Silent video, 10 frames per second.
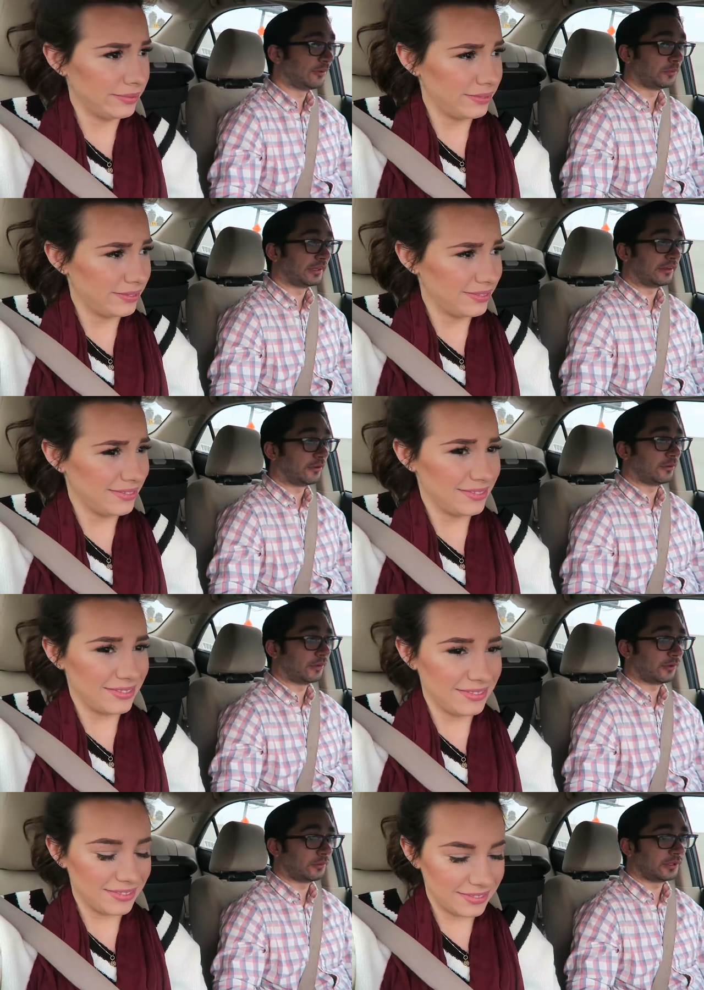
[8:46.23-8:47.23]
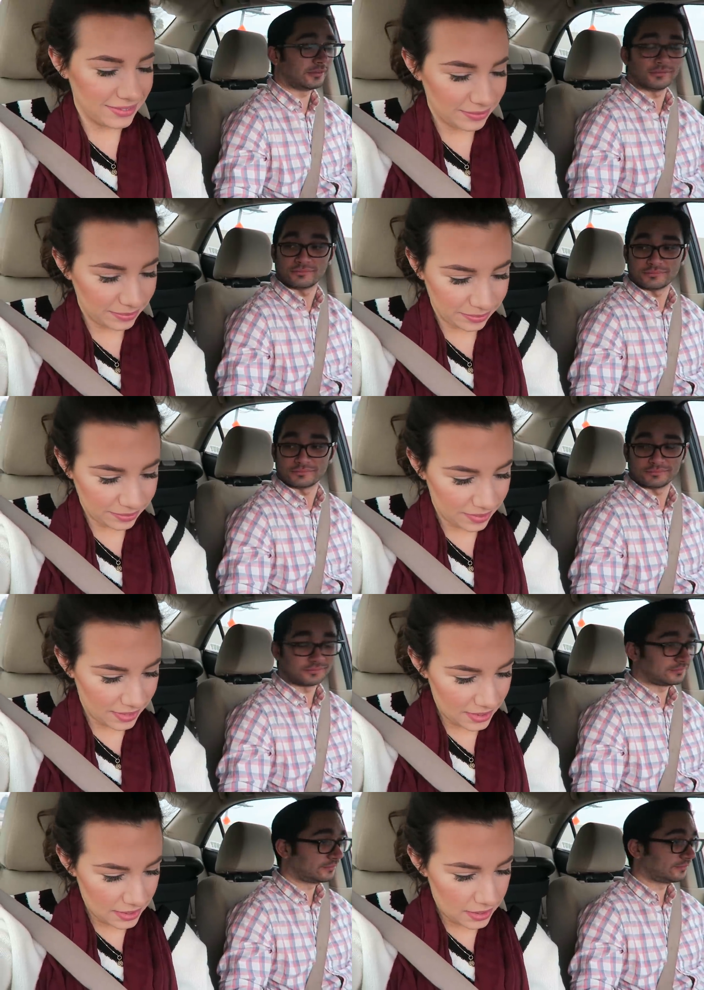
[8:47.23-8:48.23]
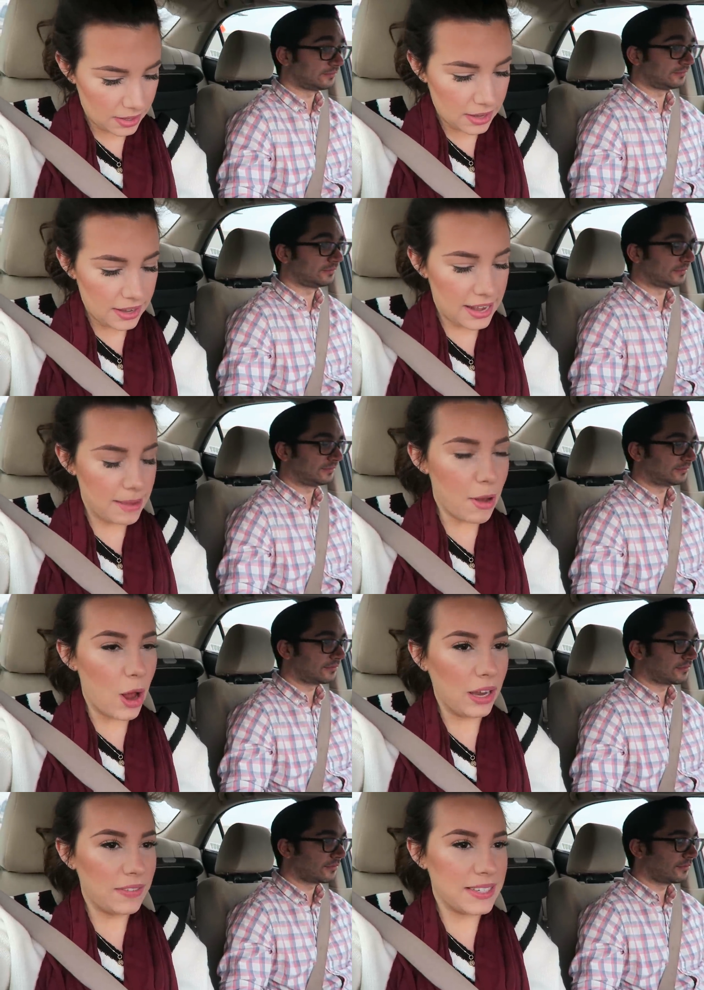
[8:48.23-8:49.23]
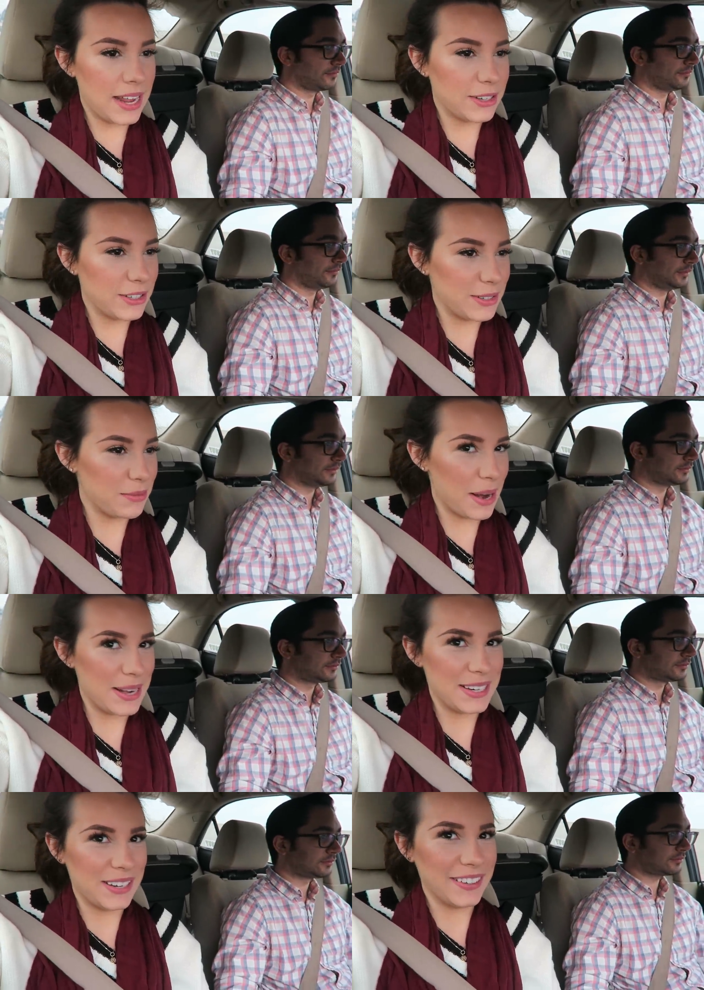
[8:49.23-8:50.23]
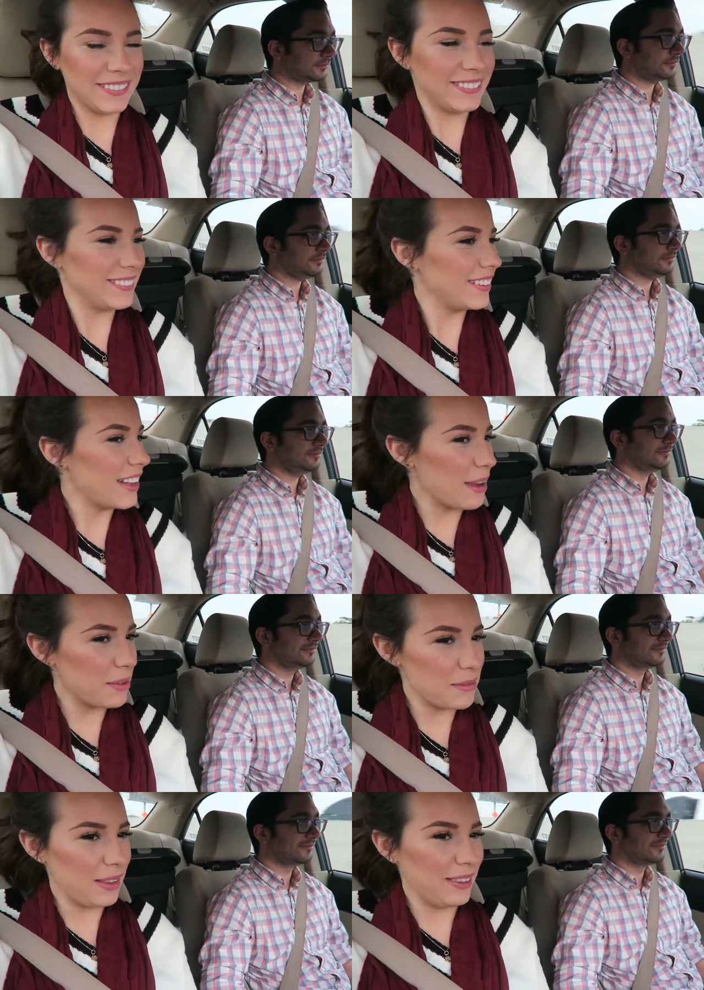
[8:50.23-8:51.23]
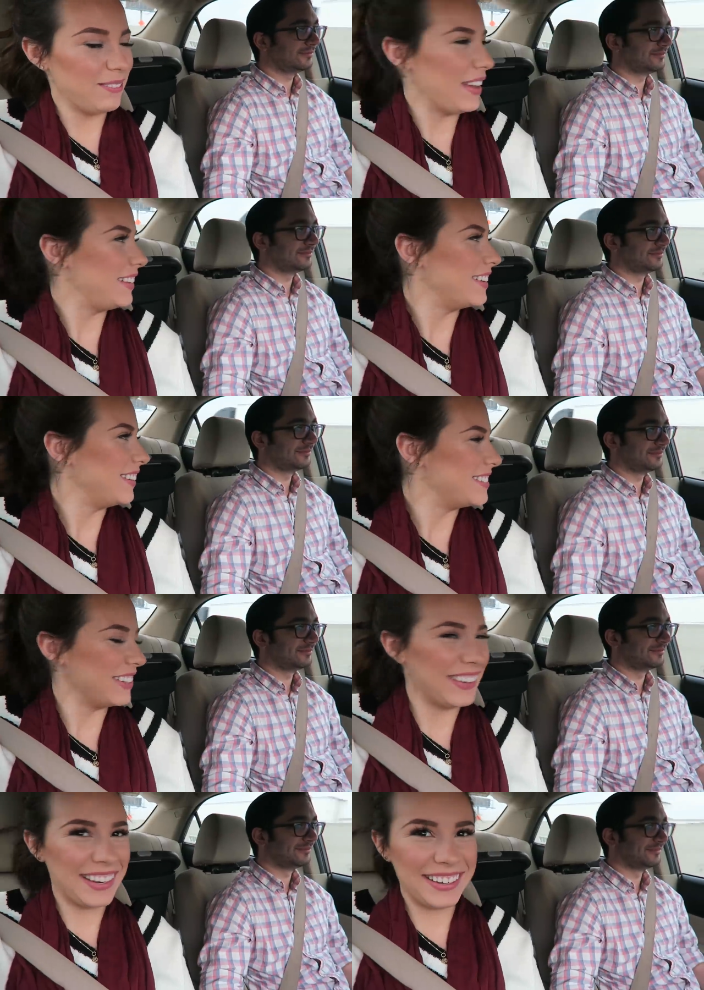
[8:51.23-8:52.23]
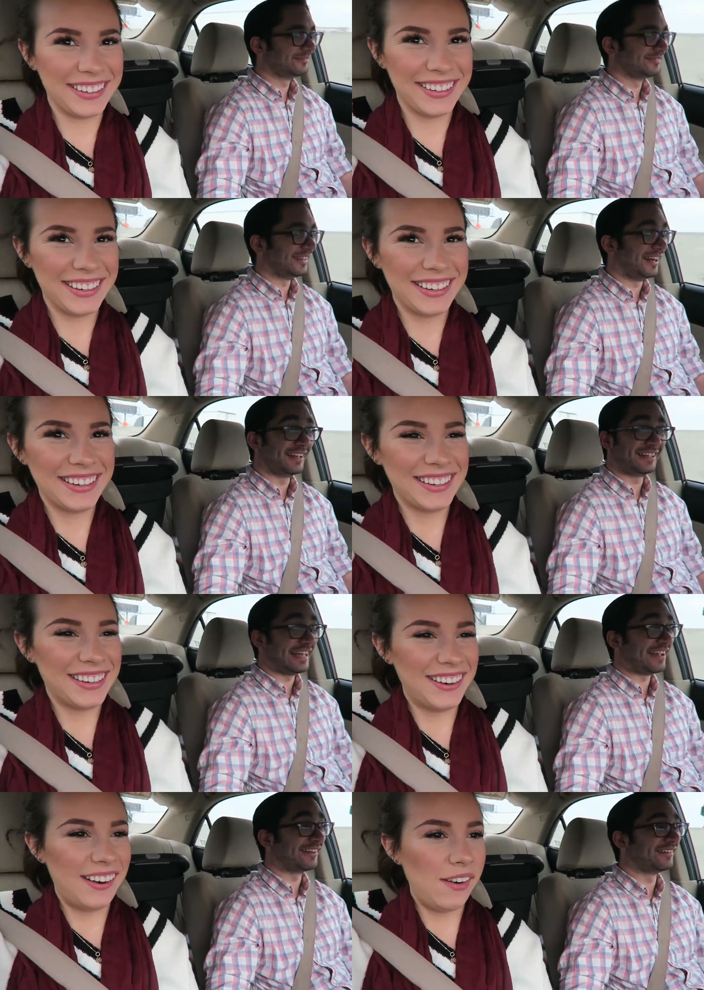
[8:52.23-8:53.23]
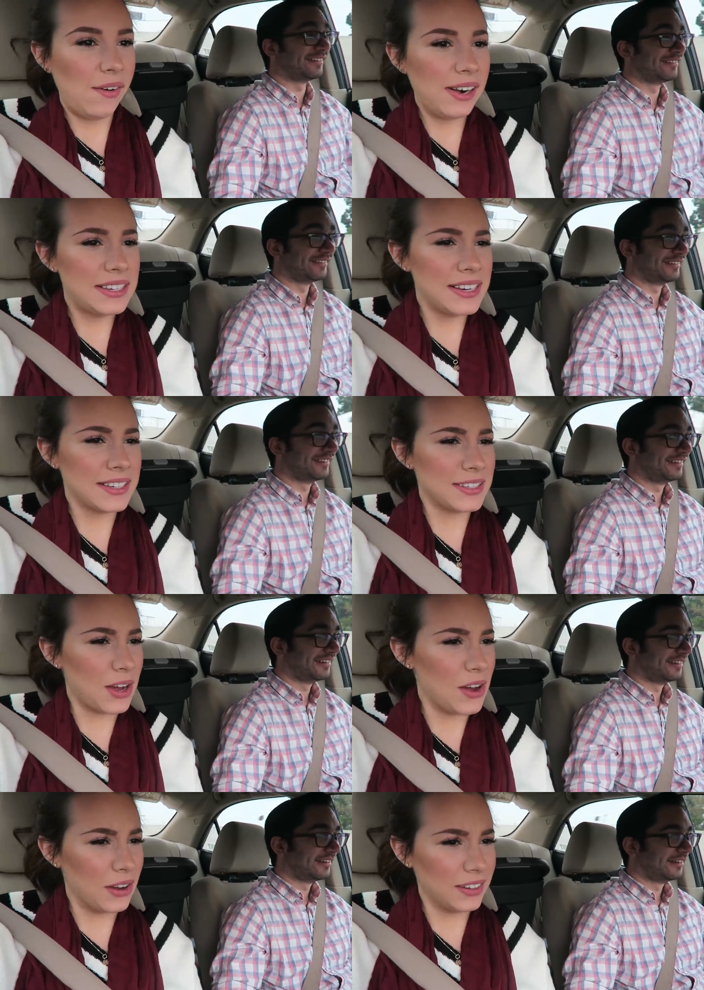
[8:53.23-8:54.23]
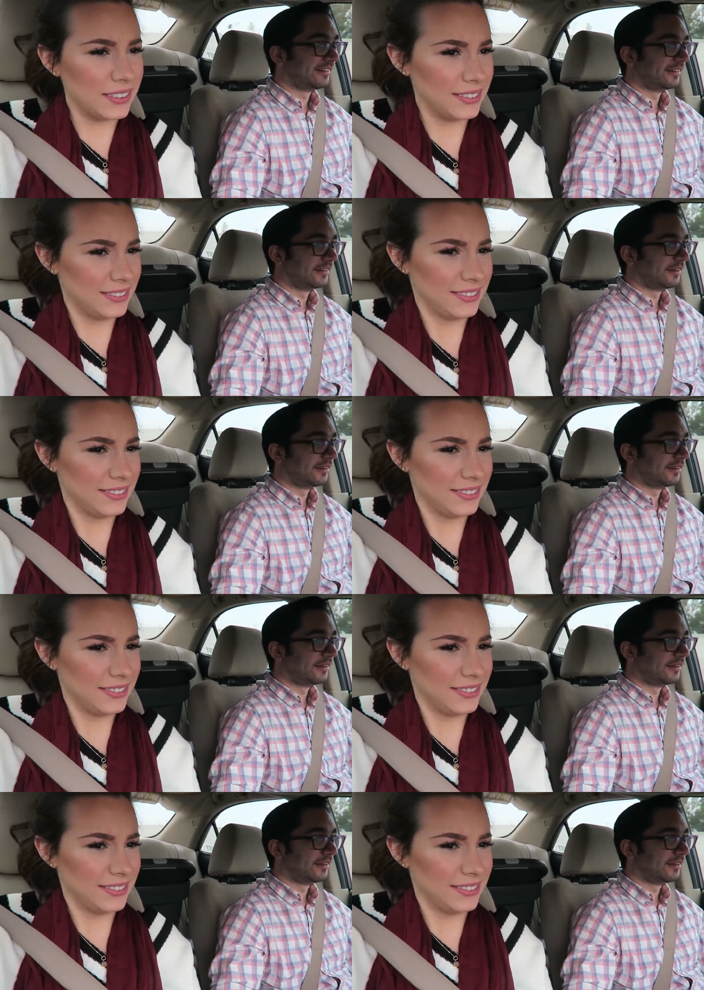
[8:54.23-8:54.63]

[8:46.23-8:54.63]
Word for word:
Speaker 1: I really don't know what I'll be in.
Speaker 2: Name all of Santa's reindeer. I'm gonna make Doug do it. I can't. It's in a song.